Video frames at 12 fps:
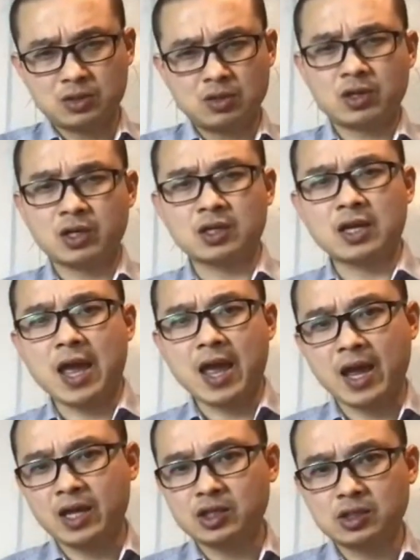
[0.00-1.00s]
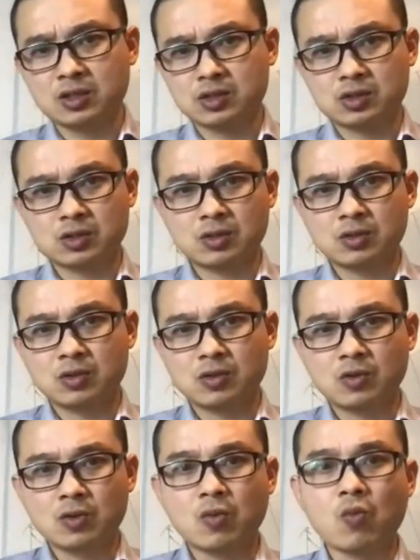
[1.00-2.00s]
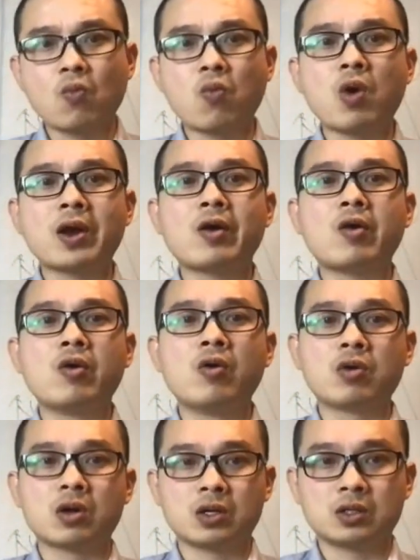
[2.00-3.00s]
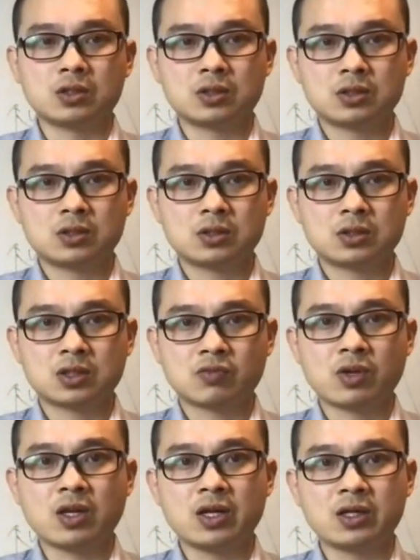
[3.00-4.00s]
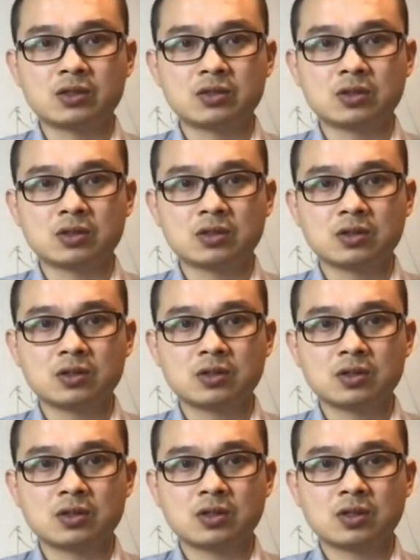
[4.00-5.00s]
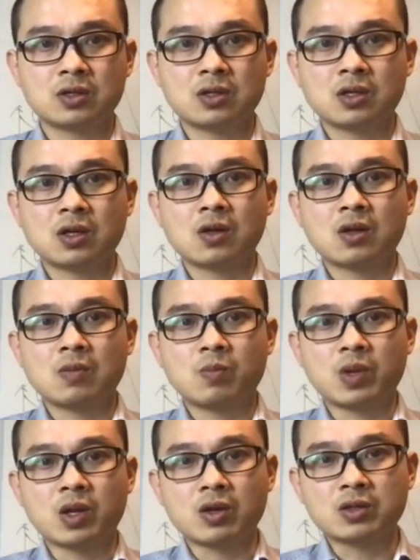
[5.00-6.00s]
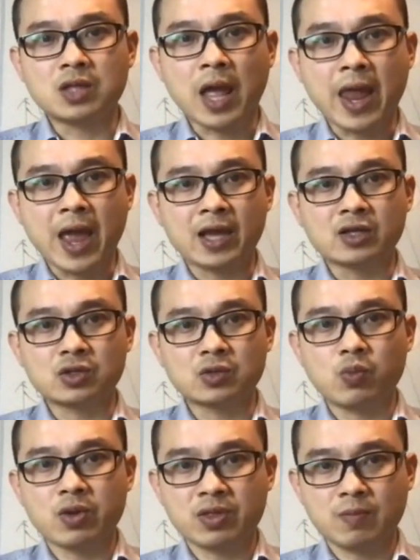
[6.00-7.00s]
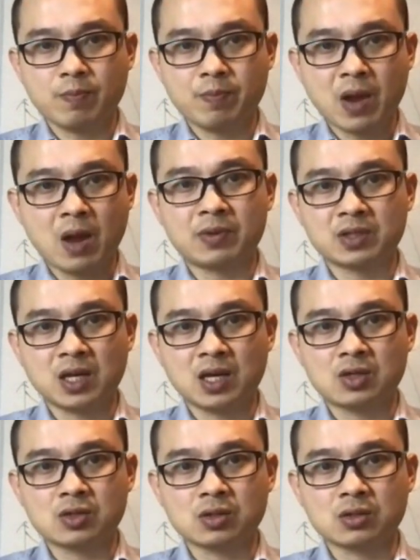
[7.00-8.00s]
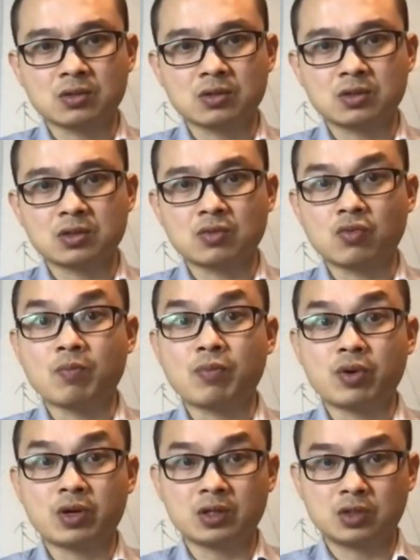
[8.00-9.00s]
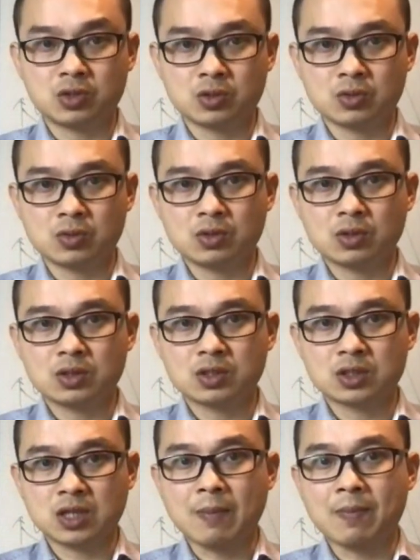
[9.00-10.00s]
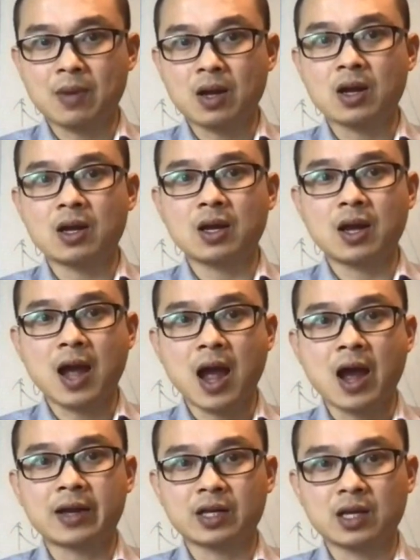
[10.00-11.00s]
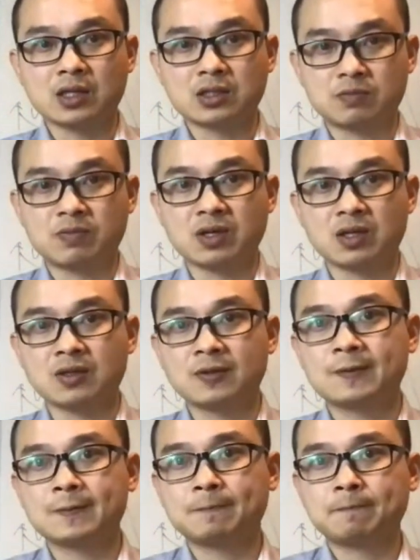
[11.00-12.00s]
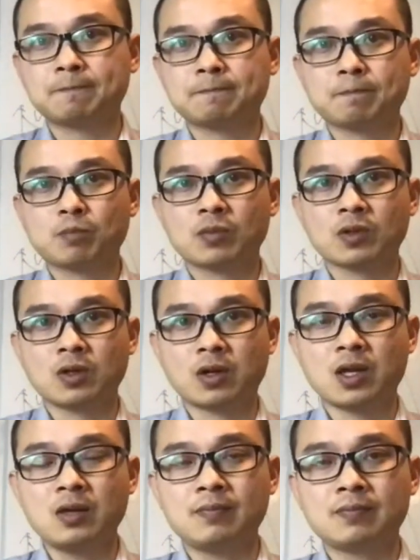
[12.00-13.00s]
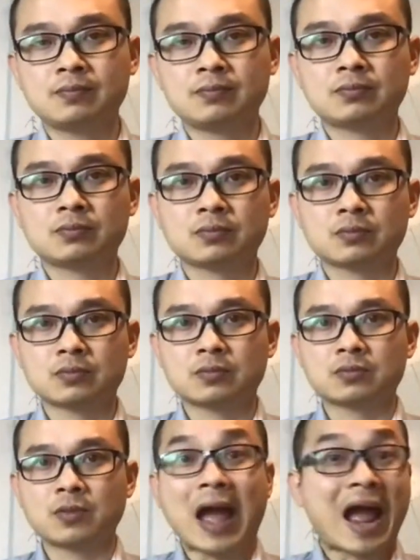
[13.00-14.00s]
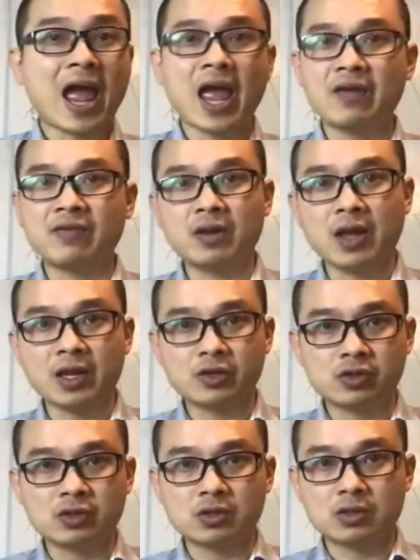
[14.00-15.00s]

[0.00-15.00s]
look at it. Anxious. What organ does related to? Because that anxious with palpitation, so we'll put it to stomach, heart, and spleen. Okay, so I haven't actually